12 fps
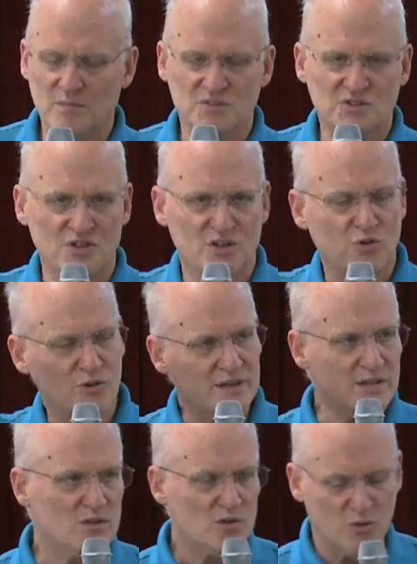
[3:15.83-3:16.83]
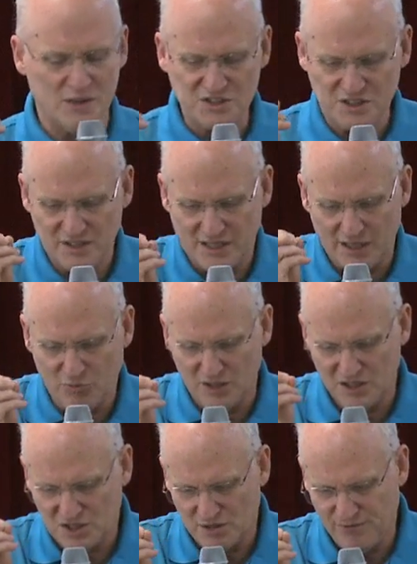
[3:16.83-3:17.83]
So the critical question that I
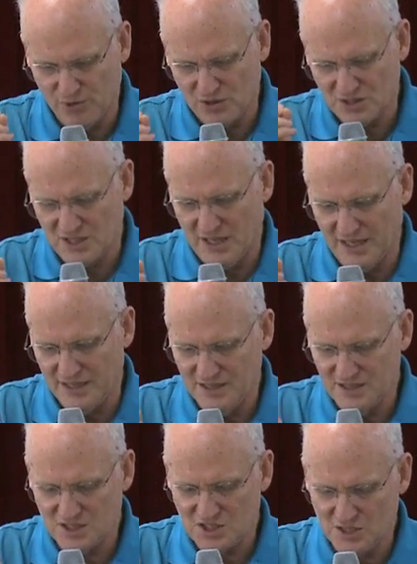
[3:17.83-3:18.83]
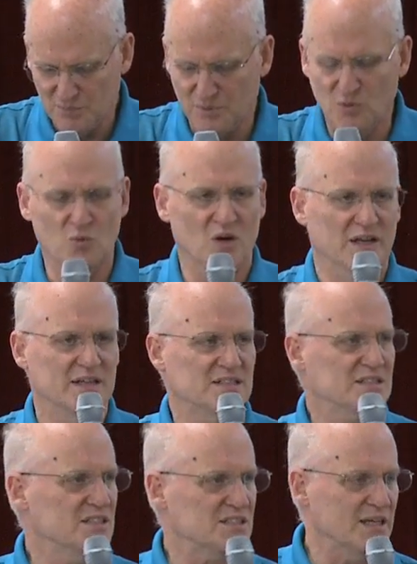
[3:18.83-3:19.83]
want us to focus on is a simple one.
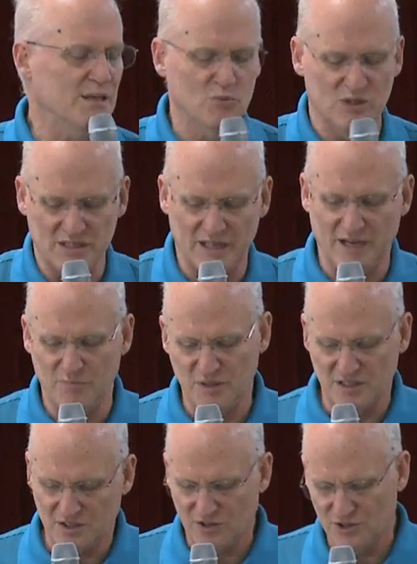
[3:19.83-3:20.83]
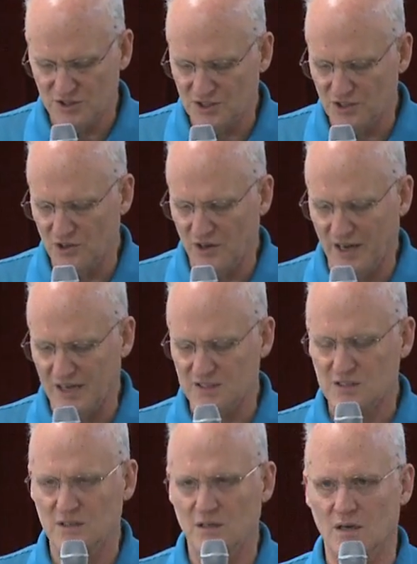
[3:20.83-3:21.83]
It's the same one that I've been encouraging you to
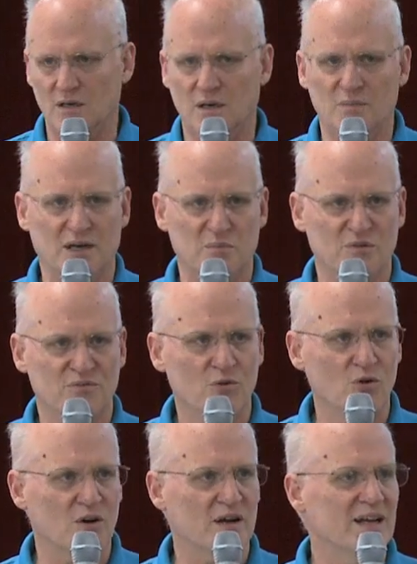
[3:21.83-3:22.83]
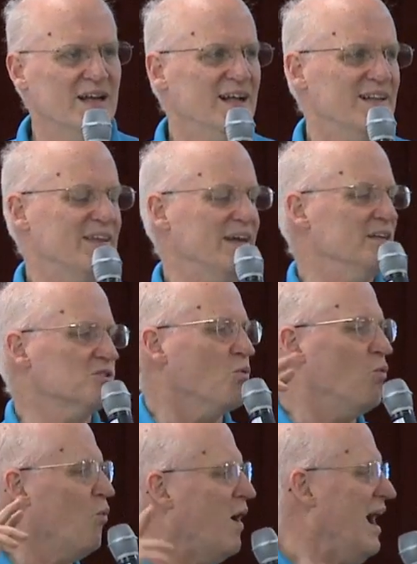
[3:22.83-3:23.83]
ask about before, and that is
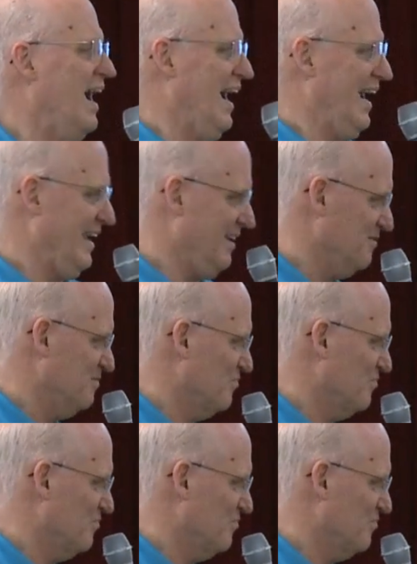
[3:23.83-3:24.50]
why?